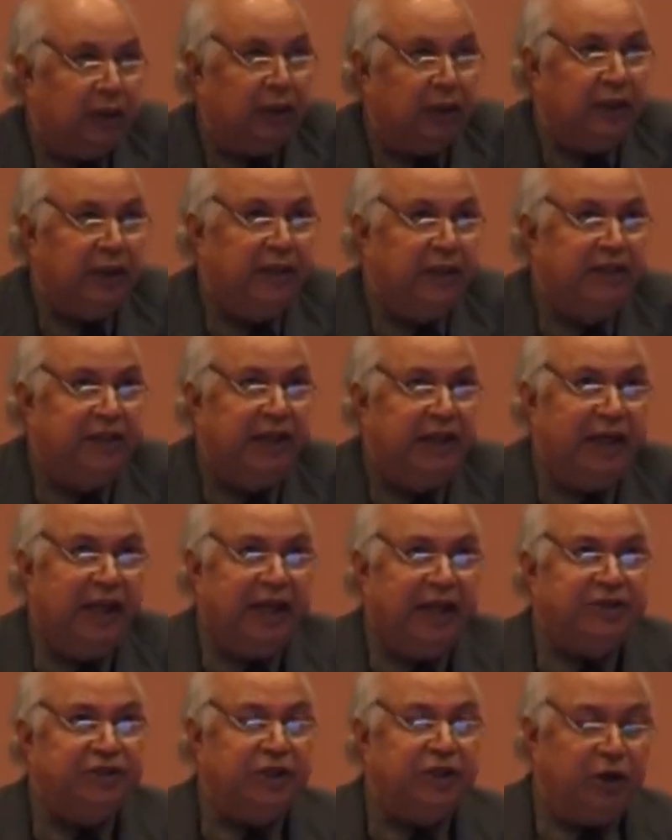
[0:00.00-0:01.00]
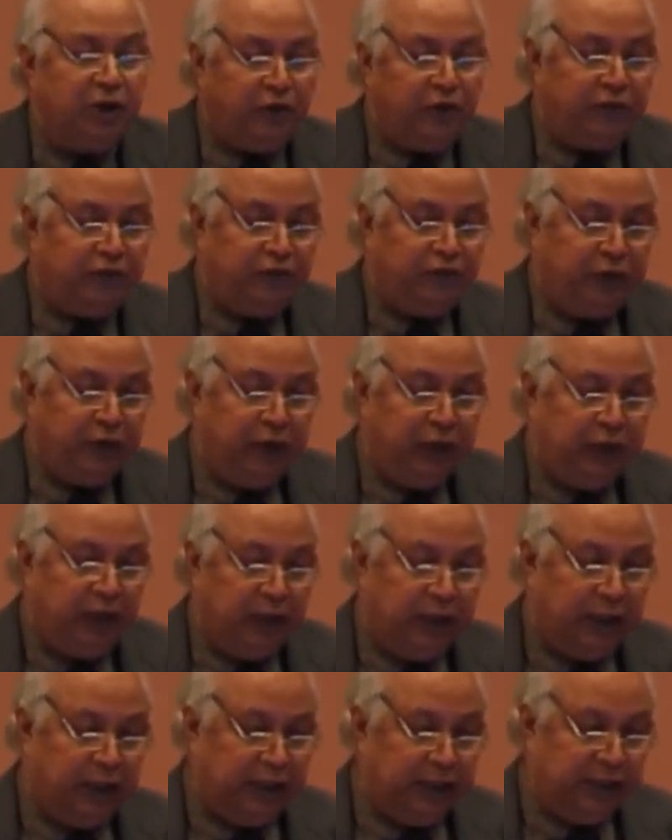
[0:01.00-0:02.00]
in the election of
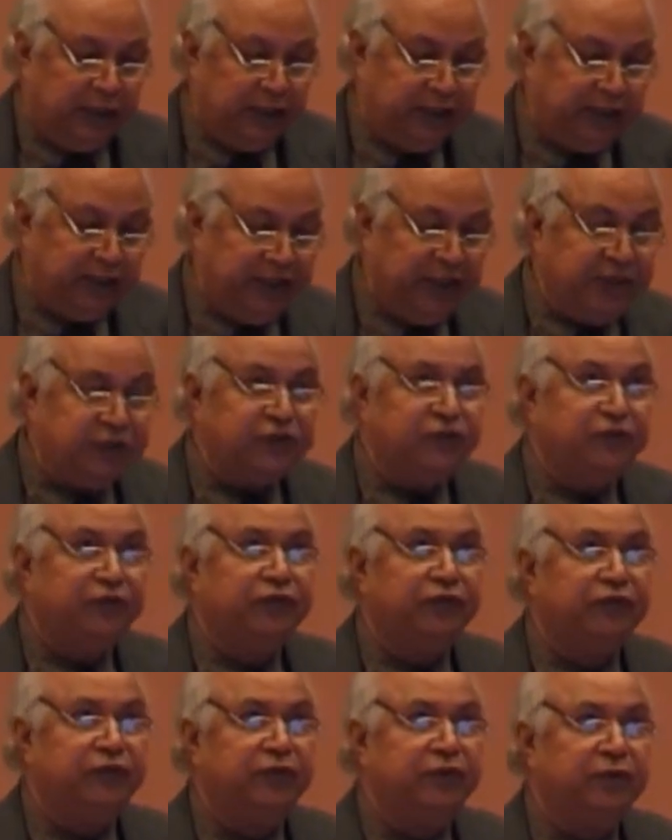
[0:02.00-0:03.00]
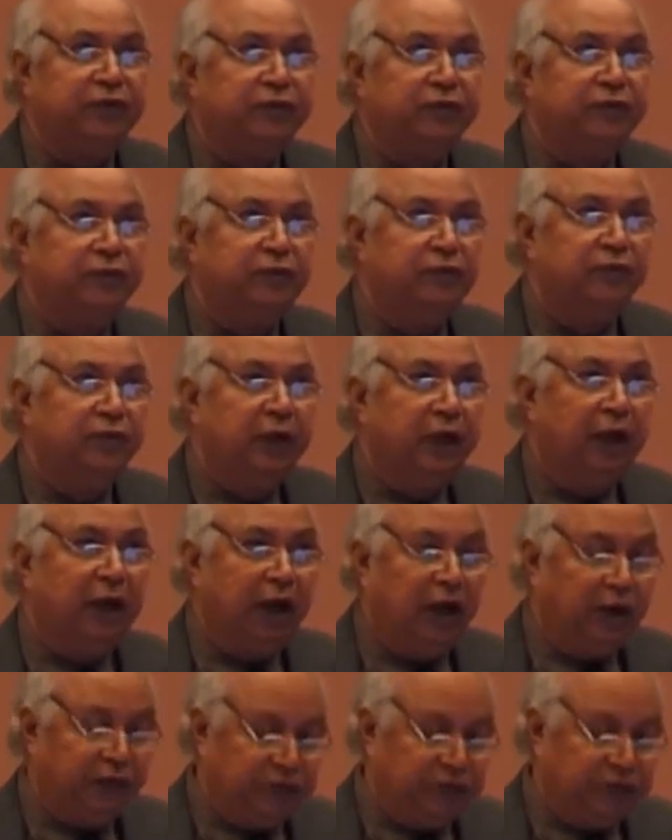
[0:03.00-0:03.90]
uh, these uh, of